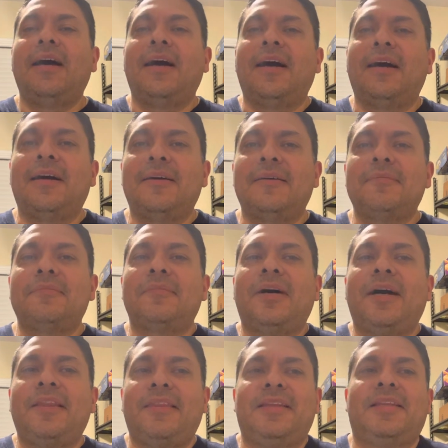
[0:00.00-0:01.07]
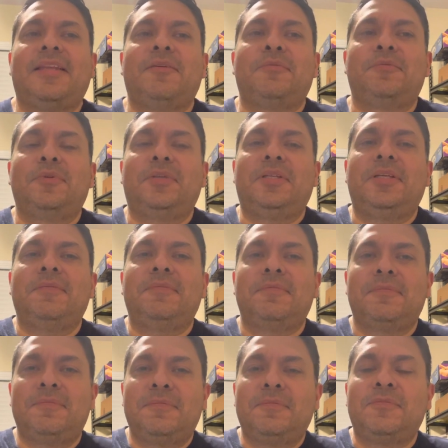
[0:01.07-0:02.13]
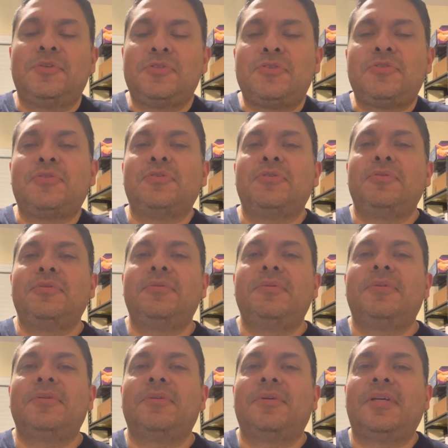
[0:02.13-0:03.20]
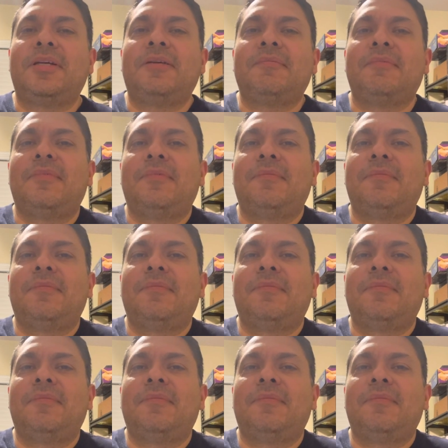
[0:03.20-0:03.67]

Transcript: I think that really was true during